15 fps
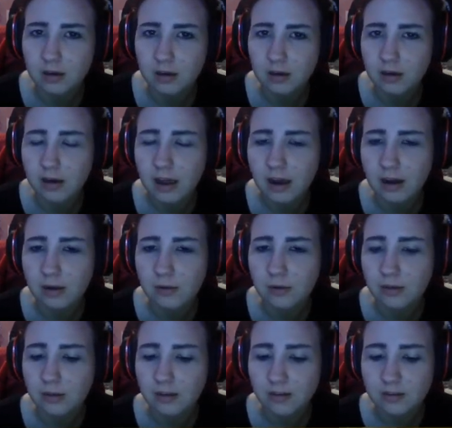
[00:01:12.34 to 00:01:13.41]
Now,
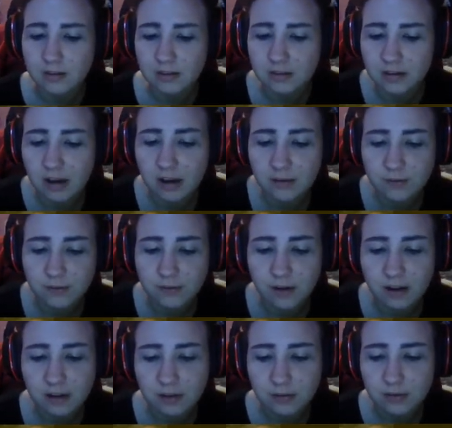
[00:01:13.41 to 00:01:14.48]
this does not
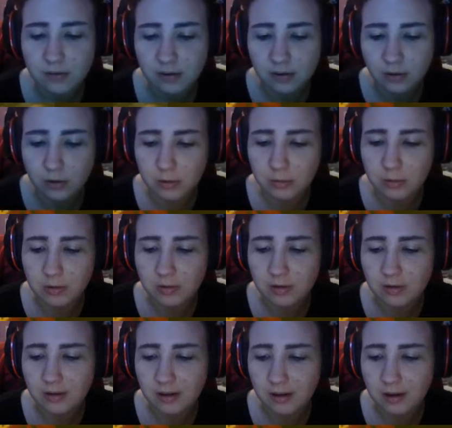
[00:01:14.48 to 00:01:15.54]
follow the
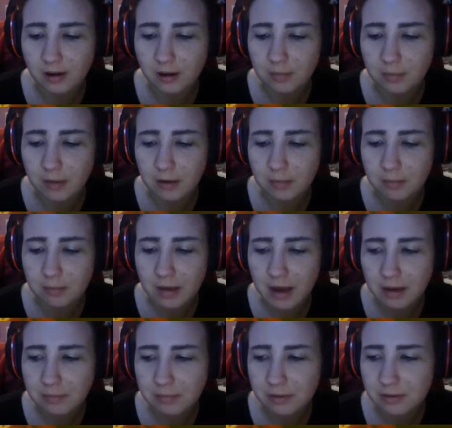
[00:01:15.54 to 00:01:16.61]
normal map